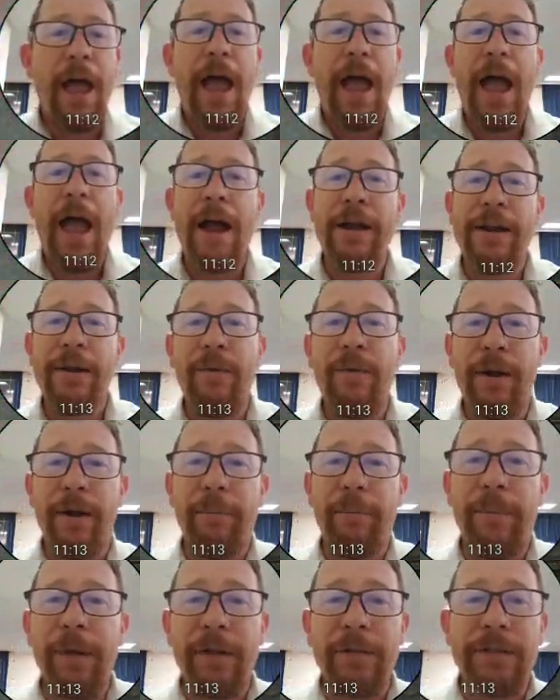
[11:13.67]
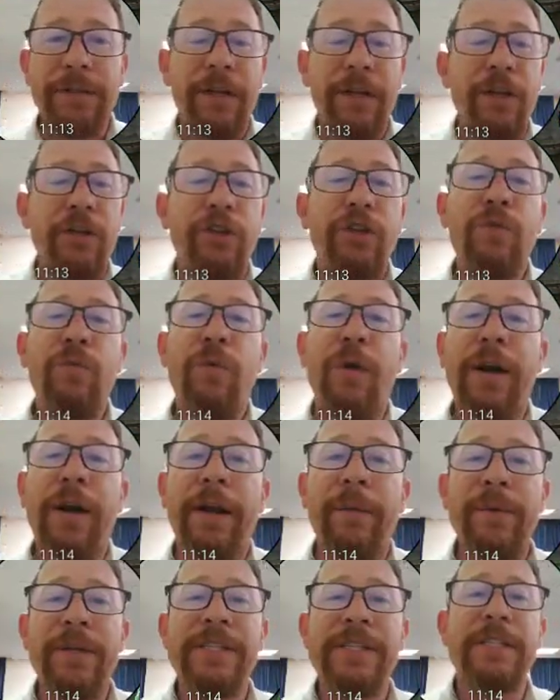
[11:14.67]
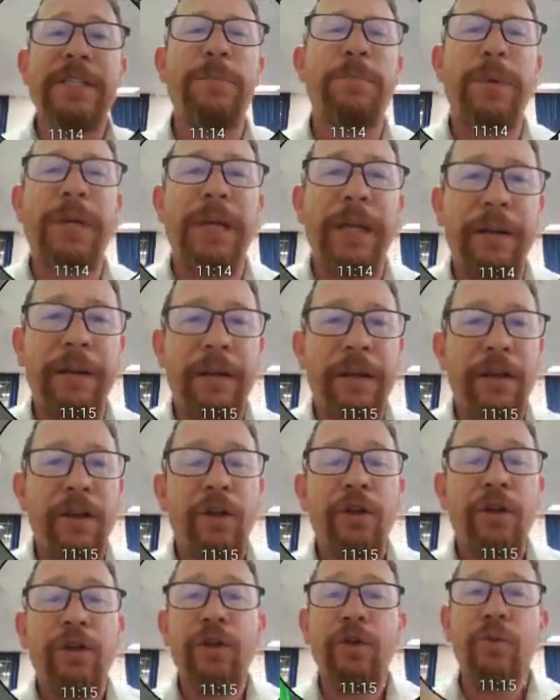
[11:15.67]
How do you want him built? You want him with speed. You